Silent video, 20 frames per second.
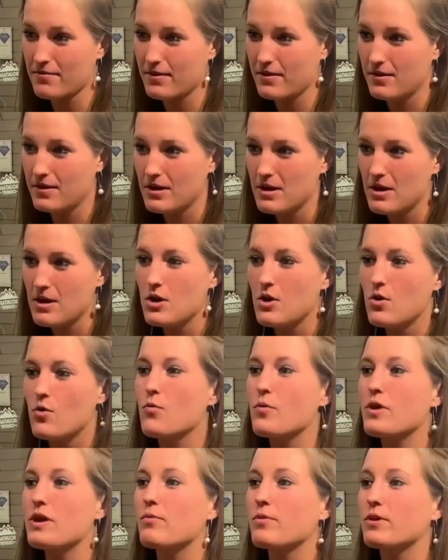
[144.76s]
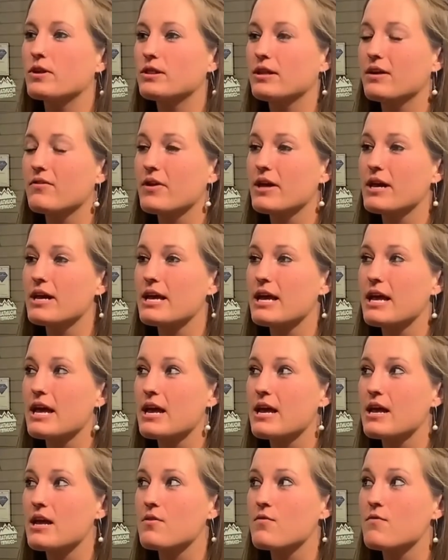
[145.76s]
Okay. We were living
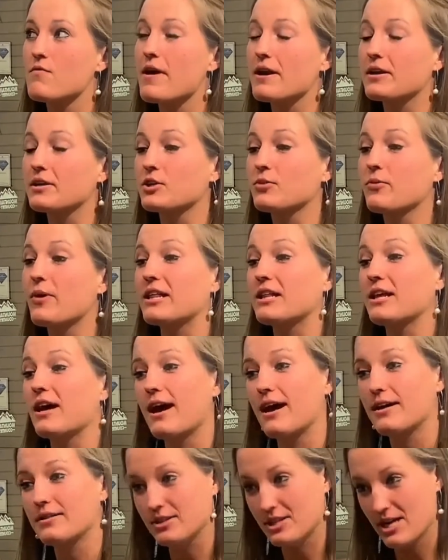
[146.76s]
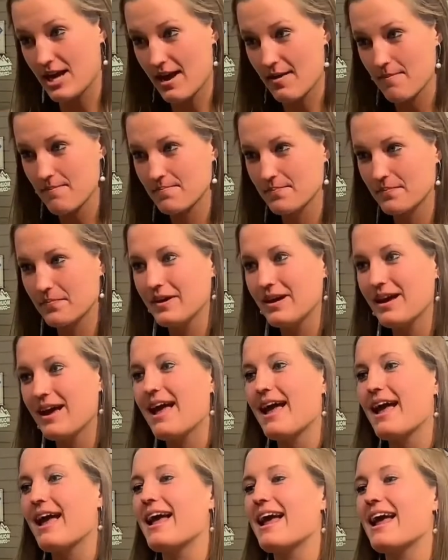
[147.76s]
in Venezuela at the time.
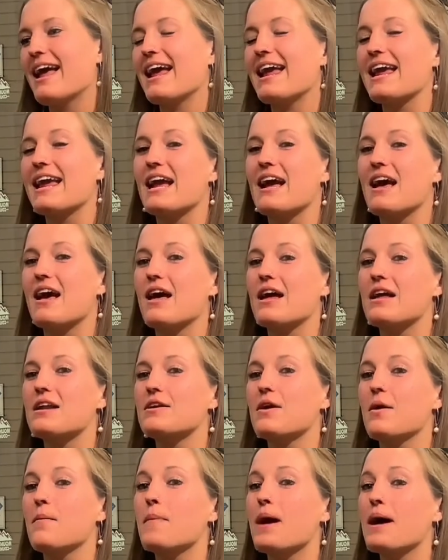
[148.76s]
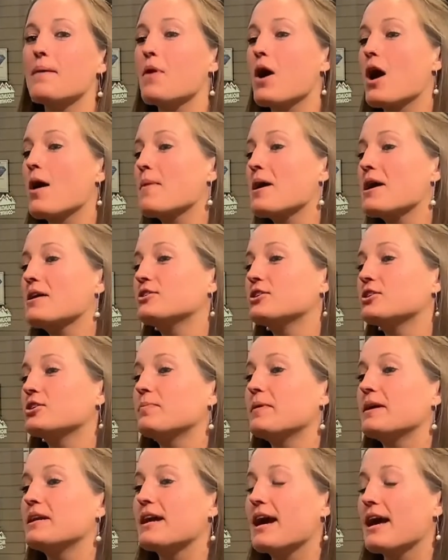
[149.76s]
Okay. And my mom had just been
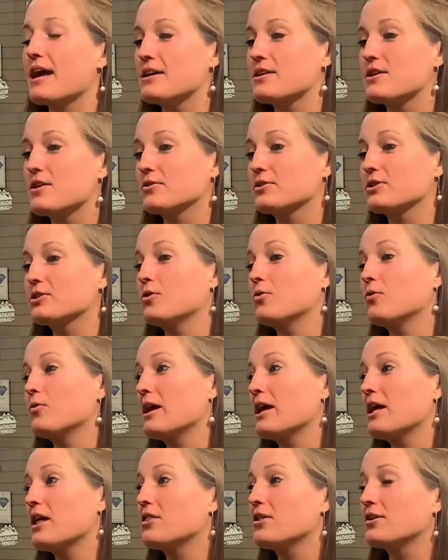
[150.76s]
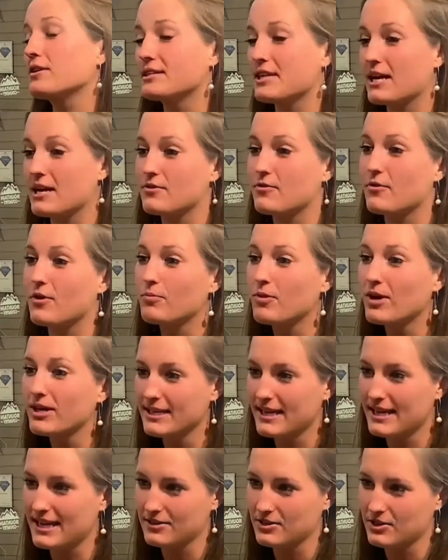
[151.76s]
diagnosed with stage four breast
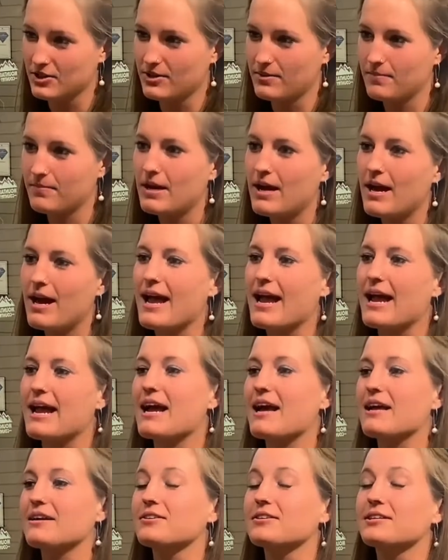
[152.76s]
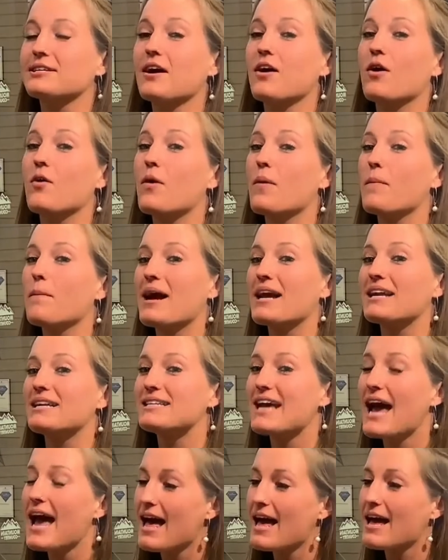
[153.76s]
cancer. Mm. And so my
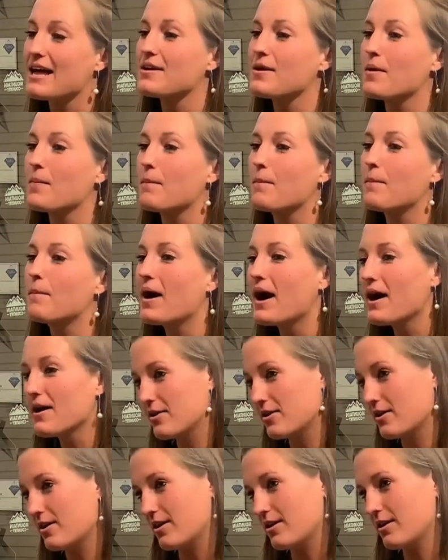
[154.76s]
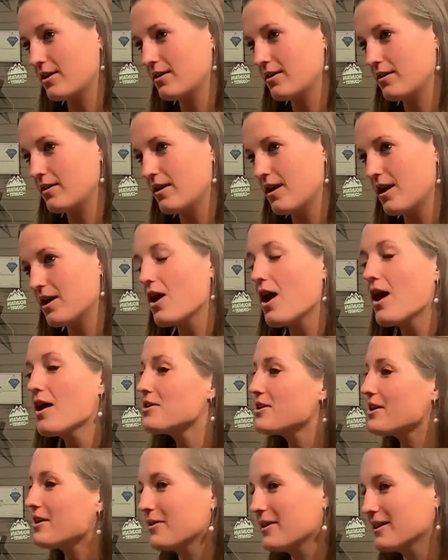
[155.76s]
dad bought her a
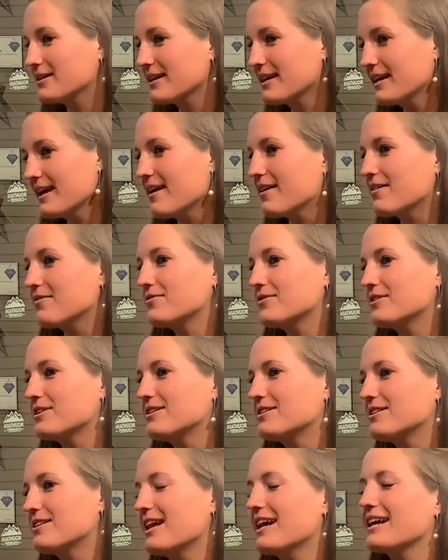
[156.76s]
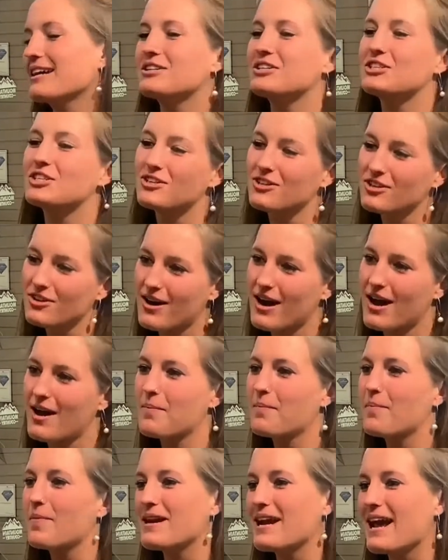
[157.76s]
condo as a gift to like cheer her up
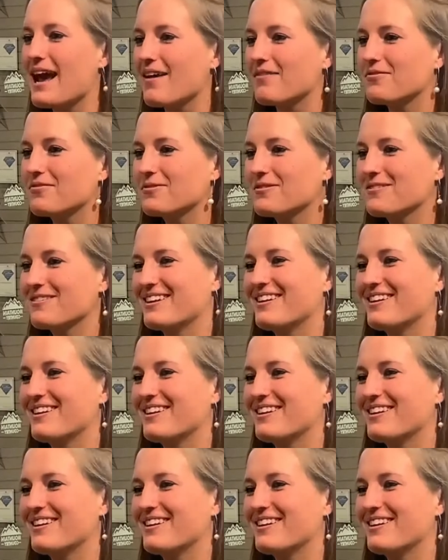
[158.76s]
and to yeah. have